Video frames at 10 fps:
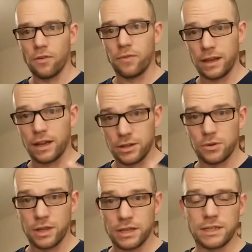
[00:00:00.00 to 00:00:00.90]
hopefully going
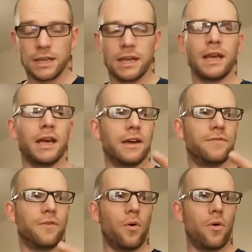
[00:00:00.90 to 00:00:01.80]
to do this
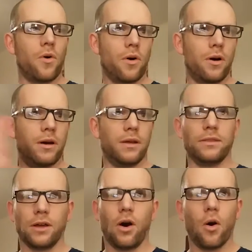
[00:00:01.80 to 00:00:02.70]
for
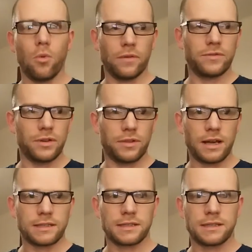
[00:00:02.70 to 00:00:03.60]
the whole of
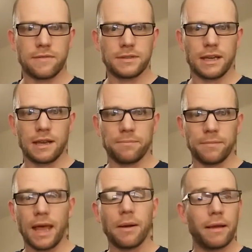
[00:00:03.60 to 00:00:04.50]
2017.
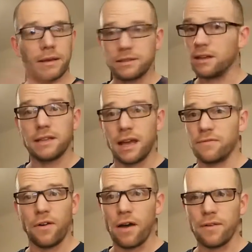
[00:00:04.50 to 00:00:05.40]
Anyway, it's only day
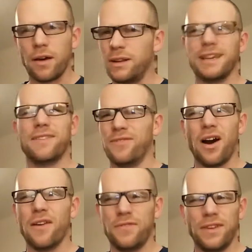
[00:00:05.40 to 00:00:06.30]
5. Only day
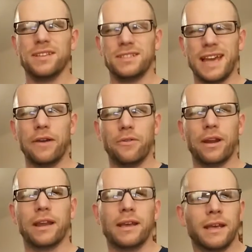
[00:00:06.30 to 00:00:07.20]
5, 5th of
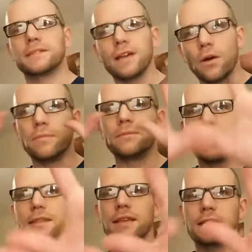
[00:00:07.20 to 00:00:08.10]
January. So,
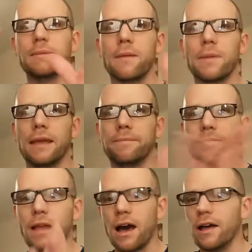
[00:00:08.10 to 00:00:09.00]
10 things about me.
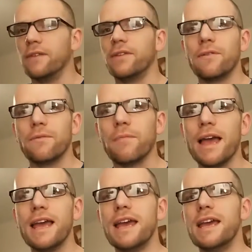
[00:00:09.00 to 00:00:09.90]
And I've even
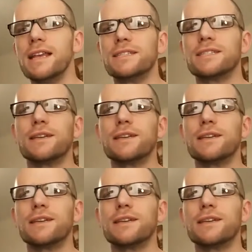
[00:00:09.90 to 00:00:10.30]
made